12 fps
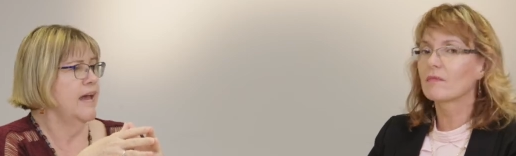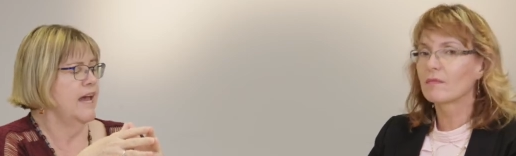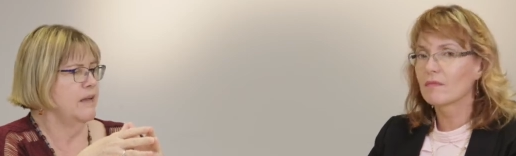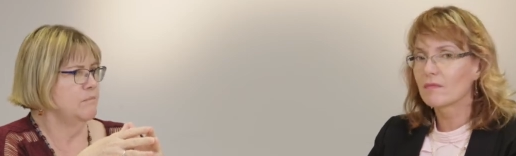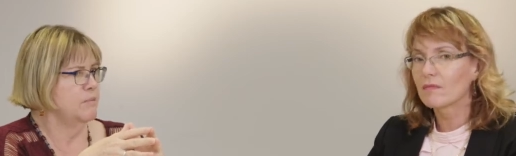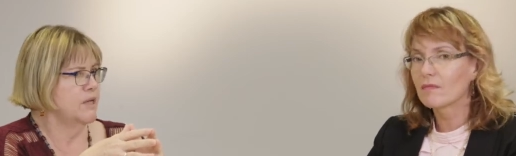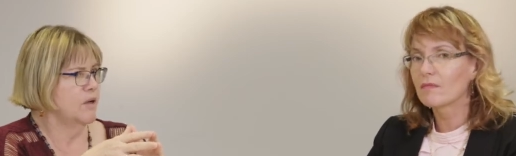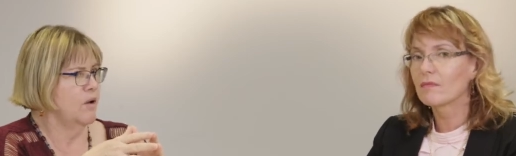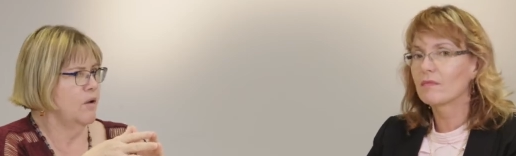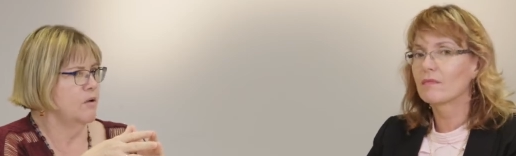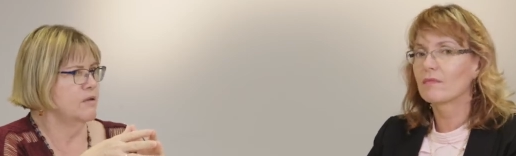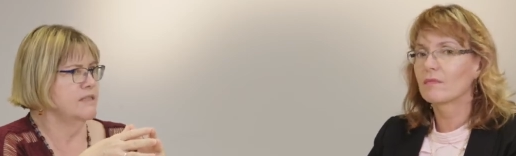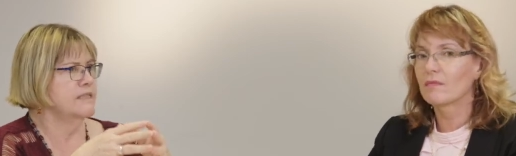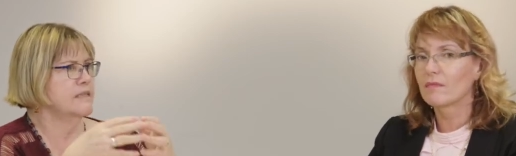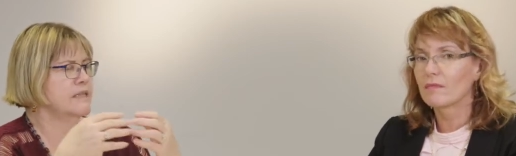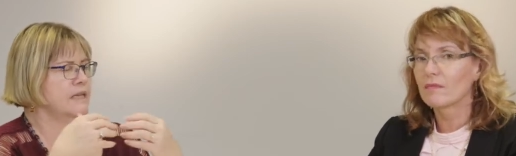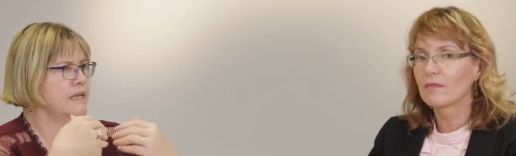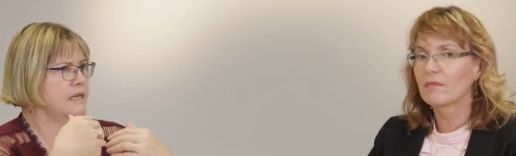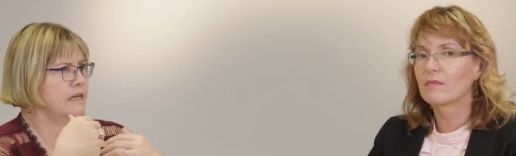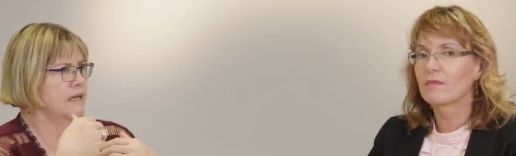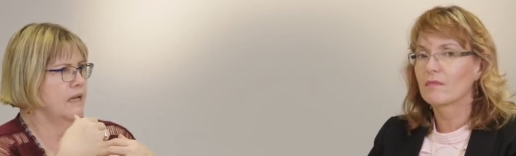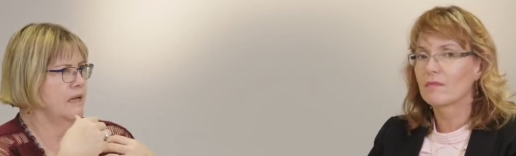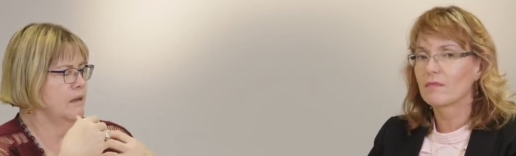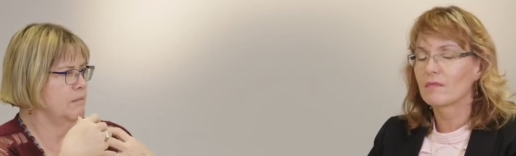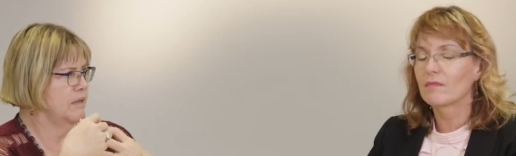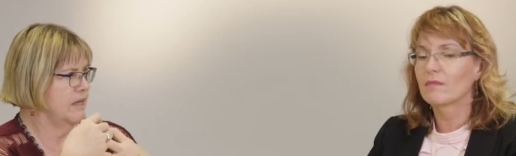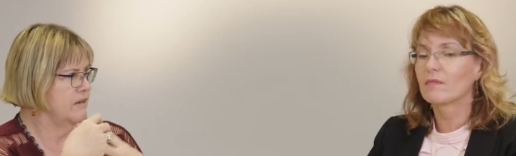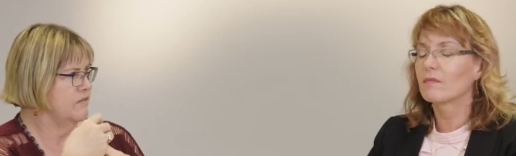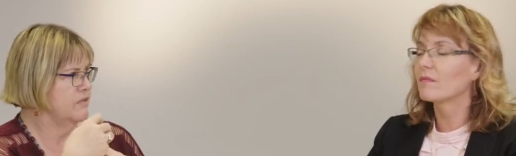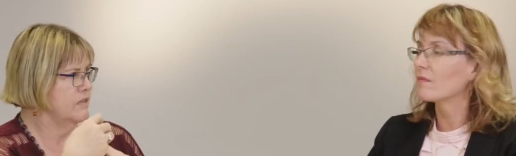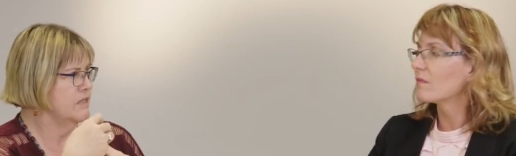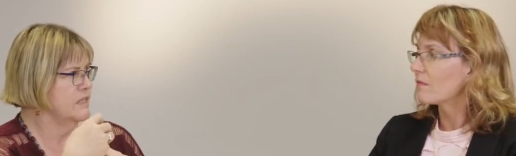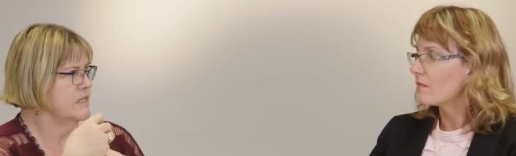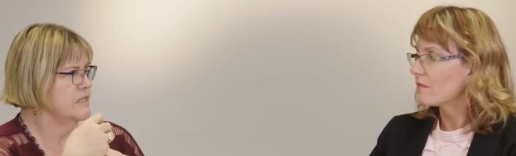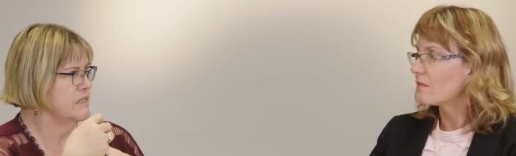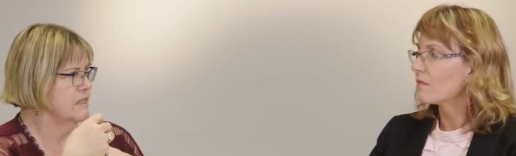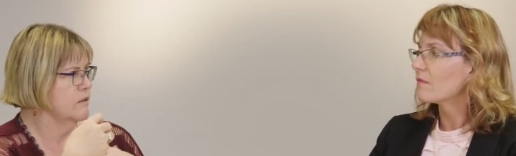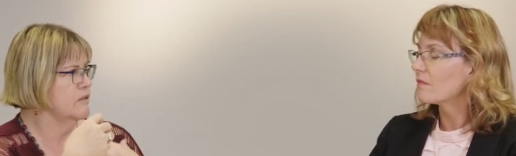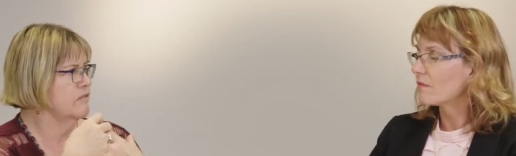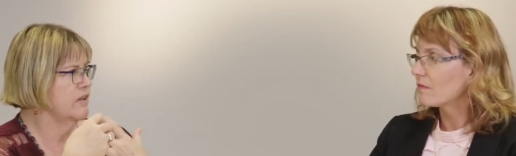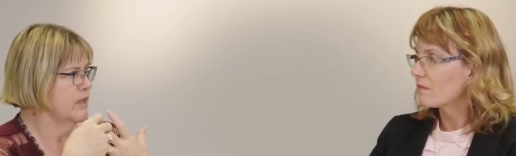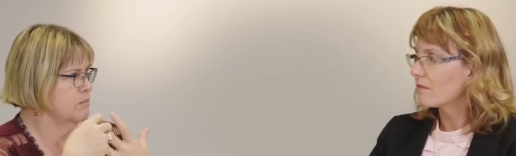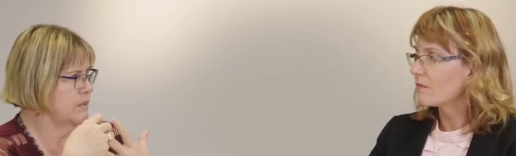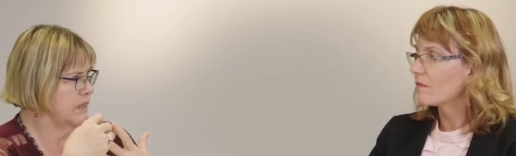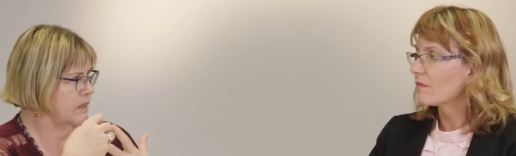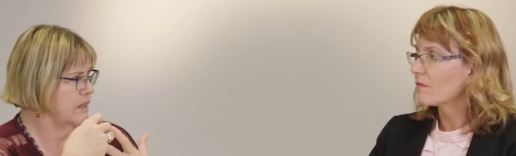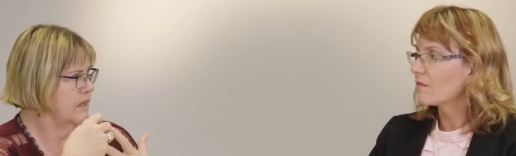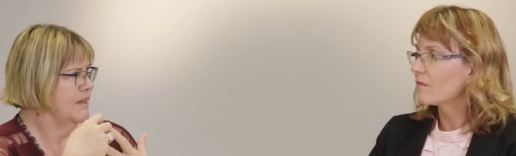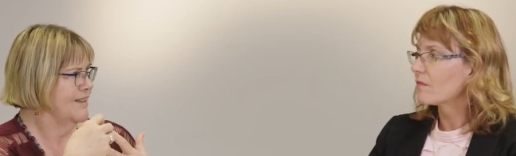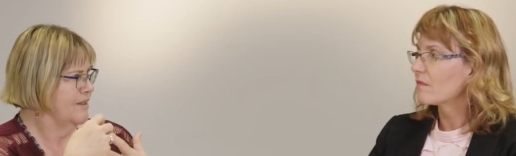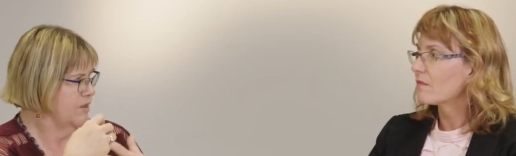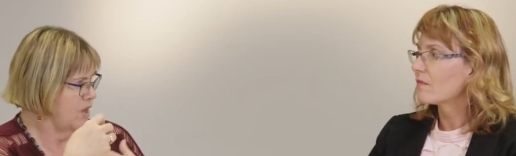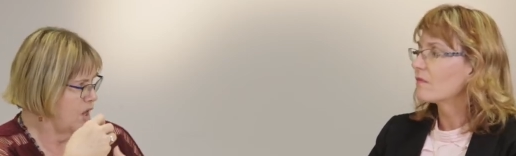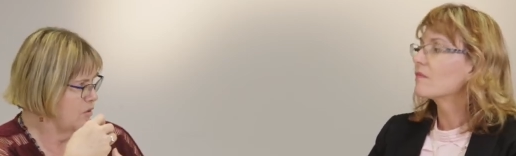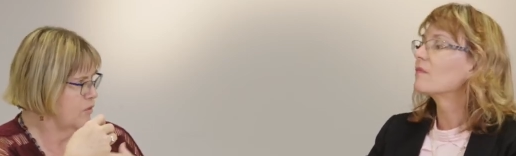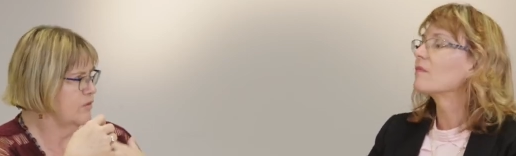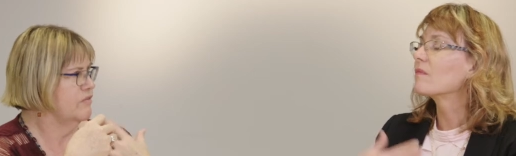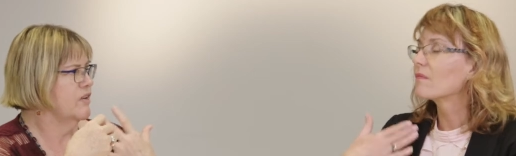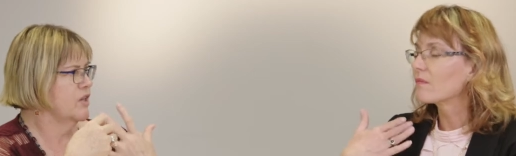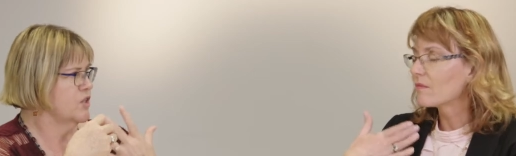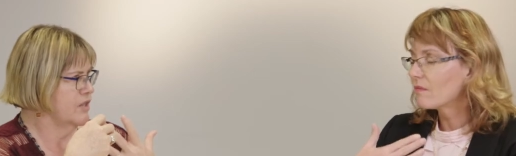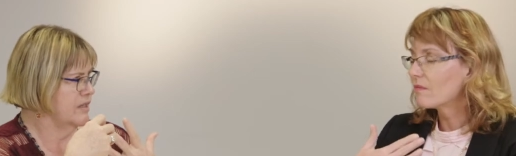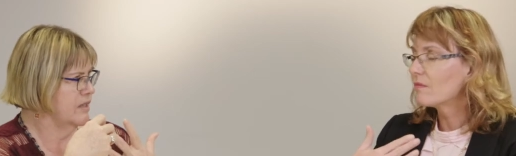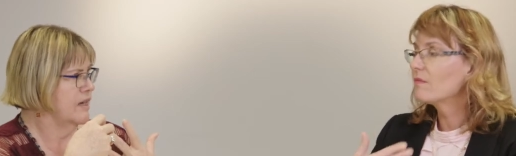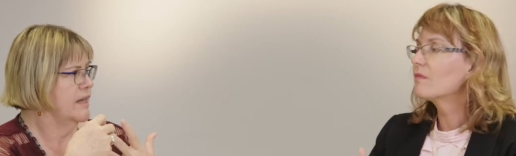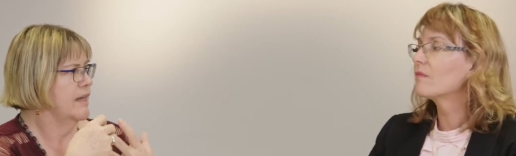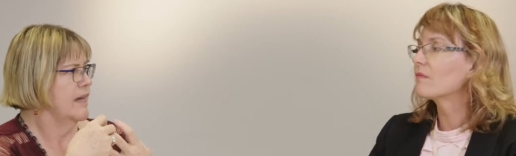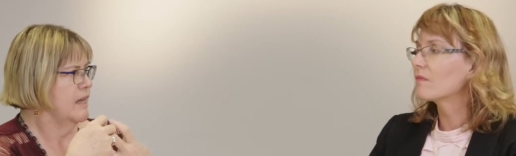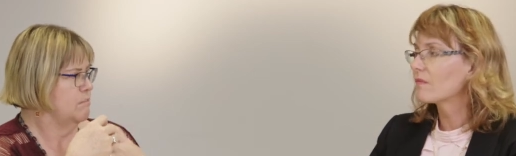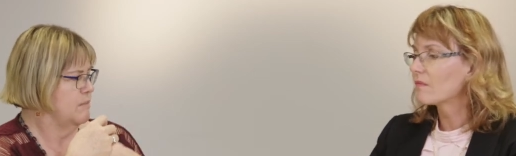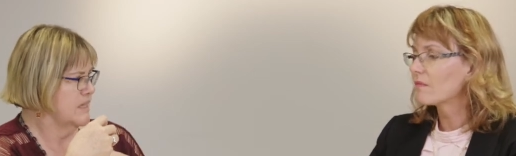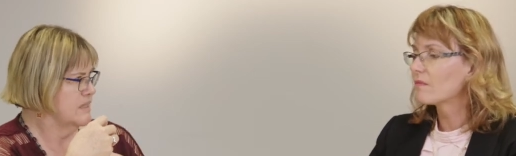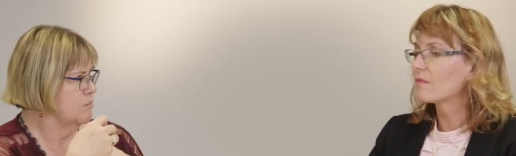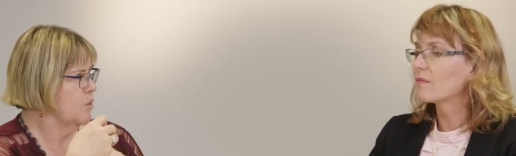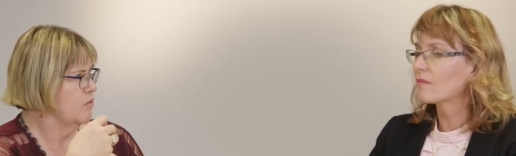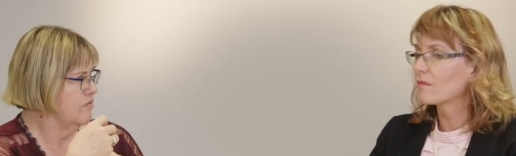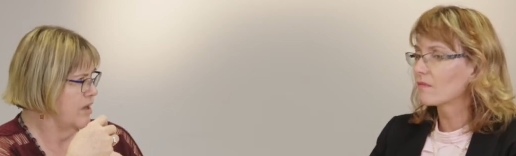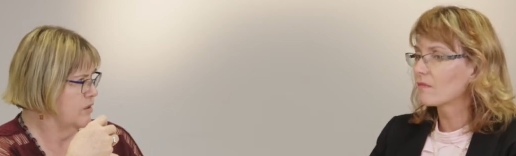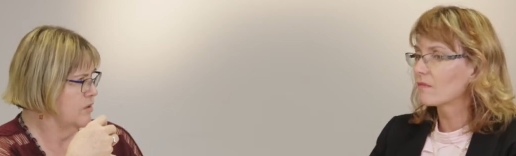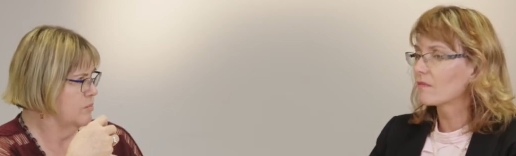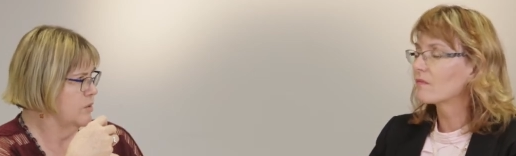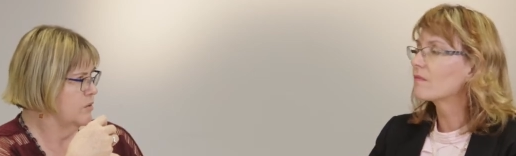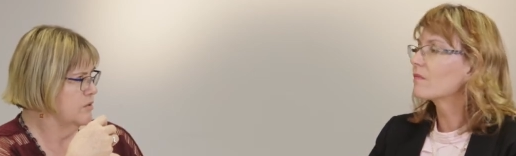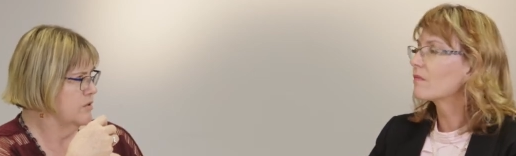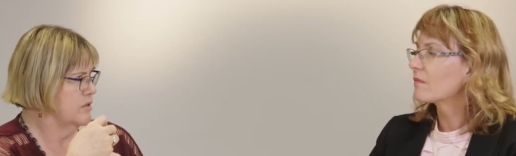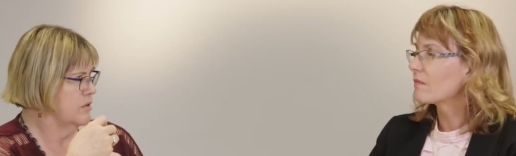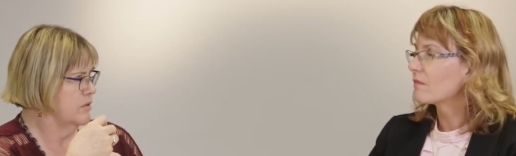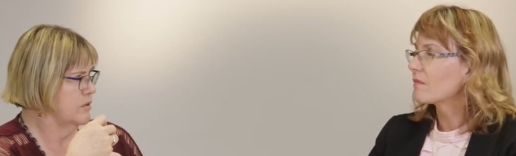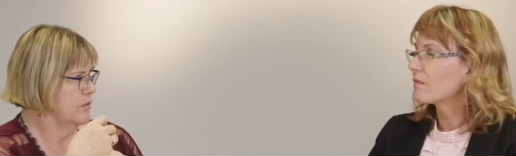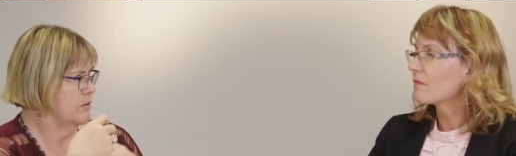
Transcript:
Speaker 1: And because the um, infant is still developing thyroid function, mm -hmm. it makes them more vulnerable to